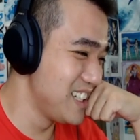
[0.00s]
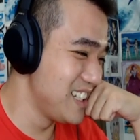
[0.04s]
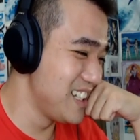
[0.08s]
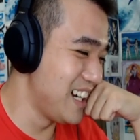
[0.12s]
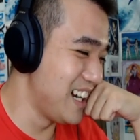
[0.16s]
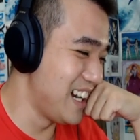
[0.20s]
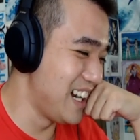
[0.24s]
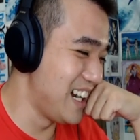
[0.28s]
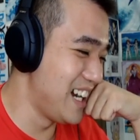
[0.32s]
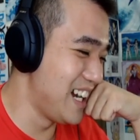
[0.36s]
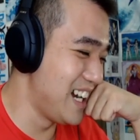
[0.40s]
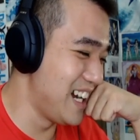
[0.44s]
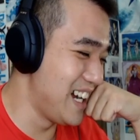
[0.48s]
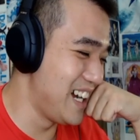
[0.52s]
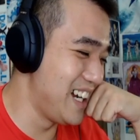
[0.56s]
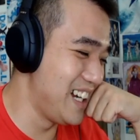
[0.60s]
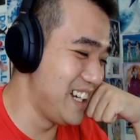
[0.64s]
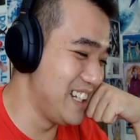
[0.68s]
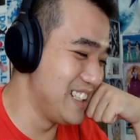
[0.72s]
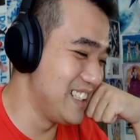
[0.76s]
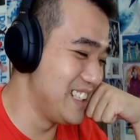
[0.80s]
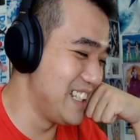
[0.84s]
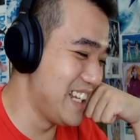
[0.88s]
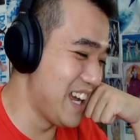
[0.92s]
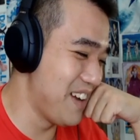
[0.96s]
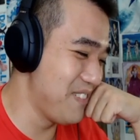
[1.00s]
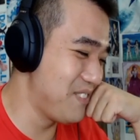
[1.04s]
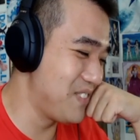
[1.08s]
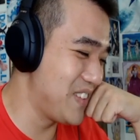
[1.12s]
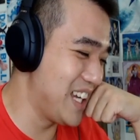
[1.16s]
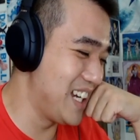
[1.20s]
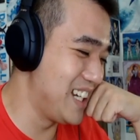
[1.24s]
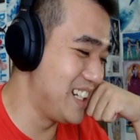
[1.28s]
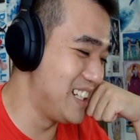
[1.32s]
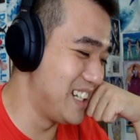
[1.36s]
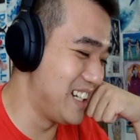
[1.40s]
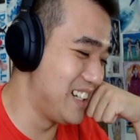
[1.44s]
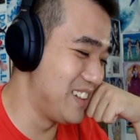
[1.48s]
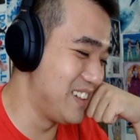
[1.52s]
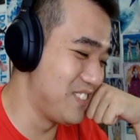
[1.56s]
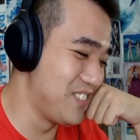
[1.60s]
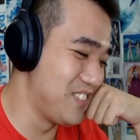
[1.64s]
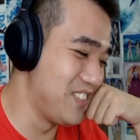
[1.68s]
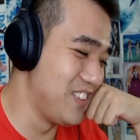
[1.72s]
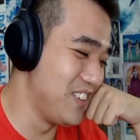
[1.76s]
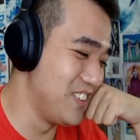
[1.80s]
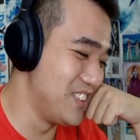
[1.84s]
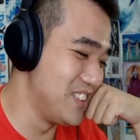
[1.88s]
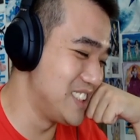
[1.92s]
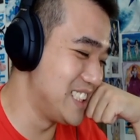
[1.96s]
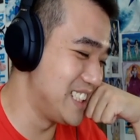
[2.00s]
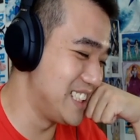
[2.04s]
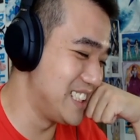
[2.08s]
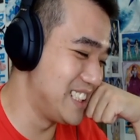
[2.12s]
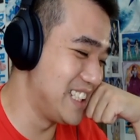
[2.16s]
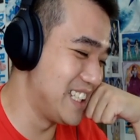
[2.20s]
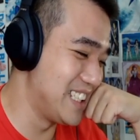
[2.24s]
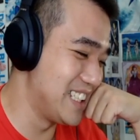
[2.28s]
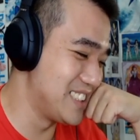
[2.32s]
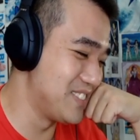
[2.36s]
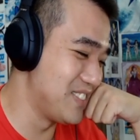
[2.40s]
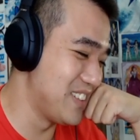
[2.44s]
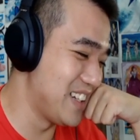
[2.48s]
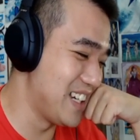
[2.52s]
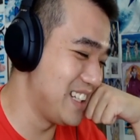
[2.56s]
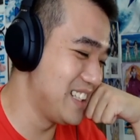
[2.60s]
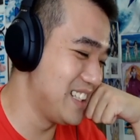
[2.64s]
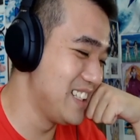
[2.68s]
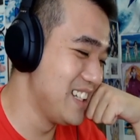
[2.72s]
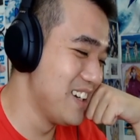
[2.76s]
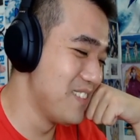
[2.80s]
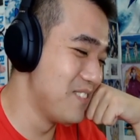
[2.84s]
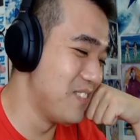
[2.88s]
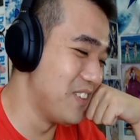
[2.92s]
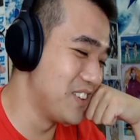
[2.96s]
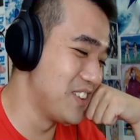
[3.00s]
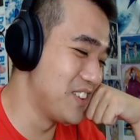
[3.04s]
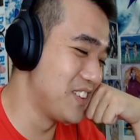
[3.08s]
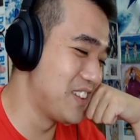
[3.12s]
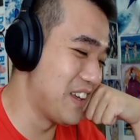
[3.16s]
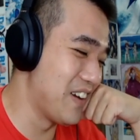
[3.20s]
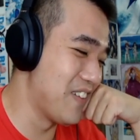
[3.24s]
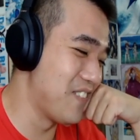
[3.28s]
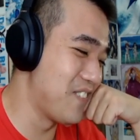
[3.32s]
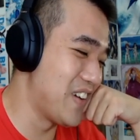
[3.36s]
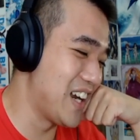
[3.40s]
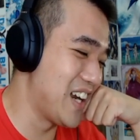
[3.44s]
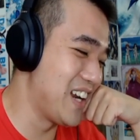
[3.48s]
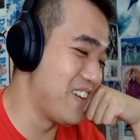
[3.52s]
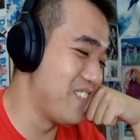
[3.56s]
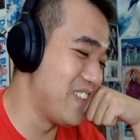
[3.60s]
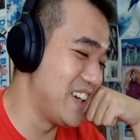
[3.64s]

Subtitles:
Yep, they're not losing this, man. Both of them are finding